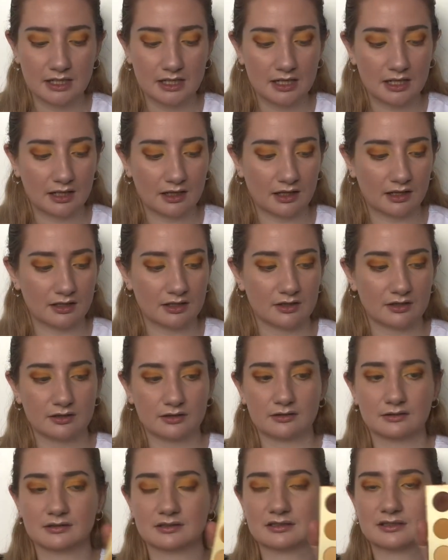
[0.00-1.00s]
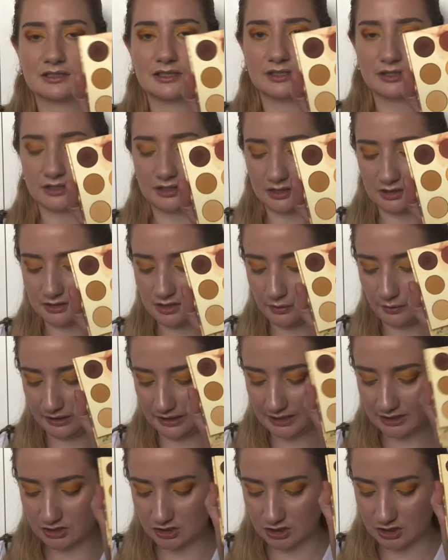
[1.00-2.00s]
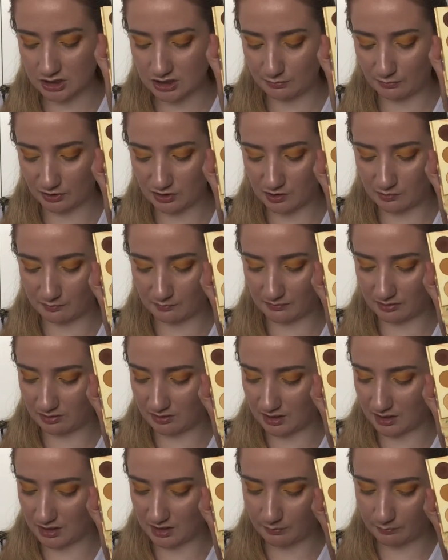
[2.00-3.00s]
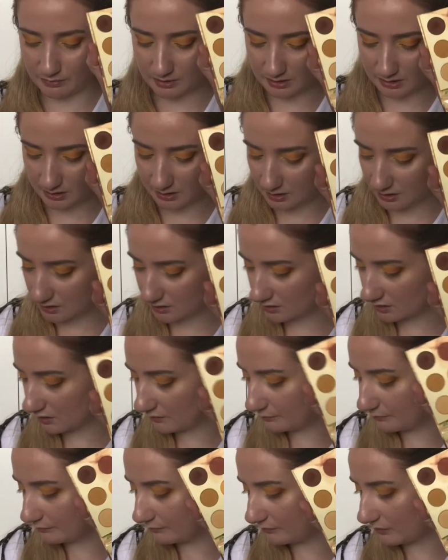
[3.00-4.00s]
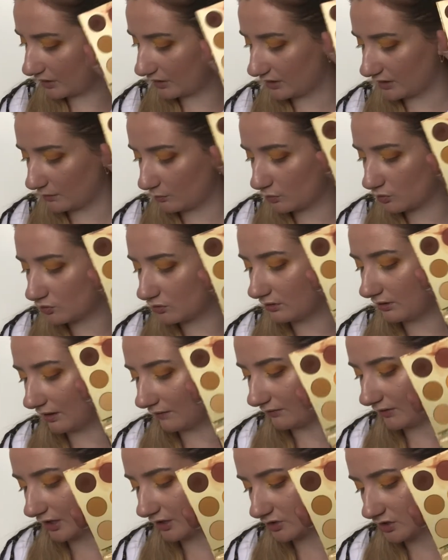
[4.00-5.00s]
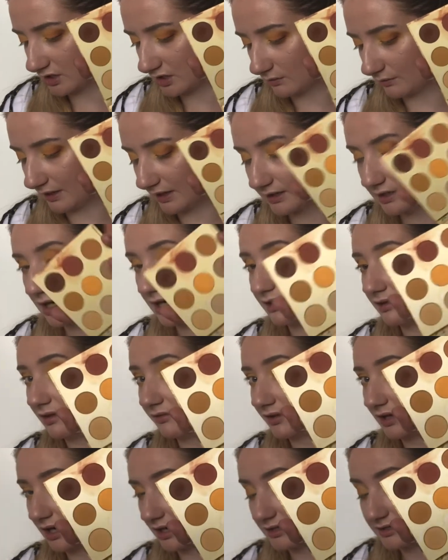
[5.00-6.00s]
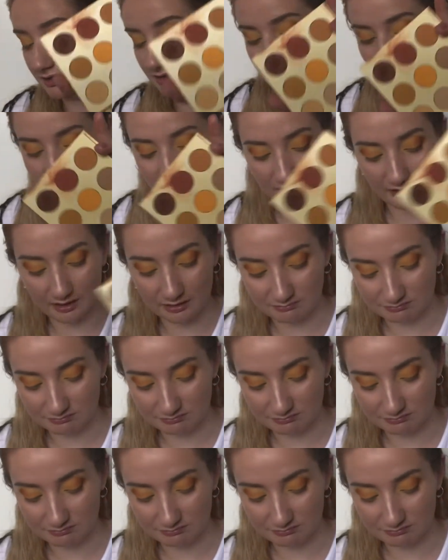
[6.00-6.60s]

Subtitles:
Like, I know I literally just smashed it with my finger, but look, like it was really around the edge anyway, and none of the other colours have done that.